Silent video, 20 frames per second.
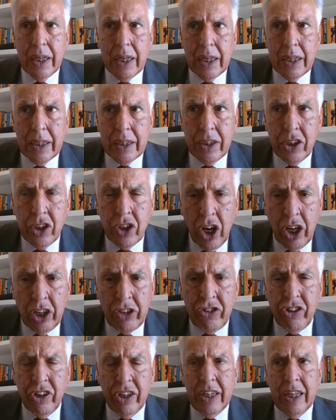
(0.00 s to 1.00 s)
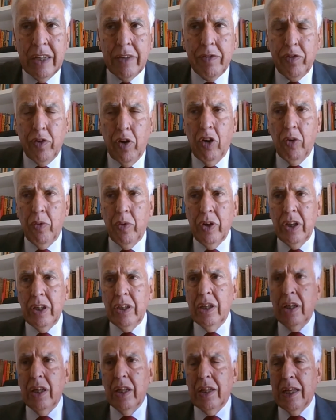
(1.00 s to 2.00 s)
nurtured it
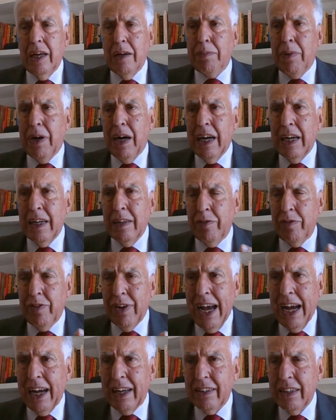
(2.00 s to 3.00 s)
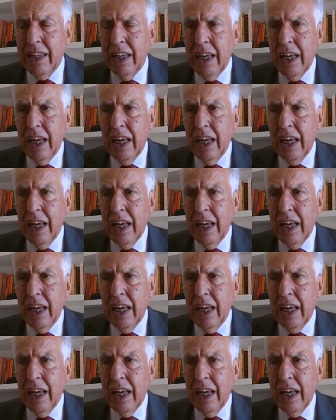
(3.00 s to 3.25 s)
forward, thereby in fact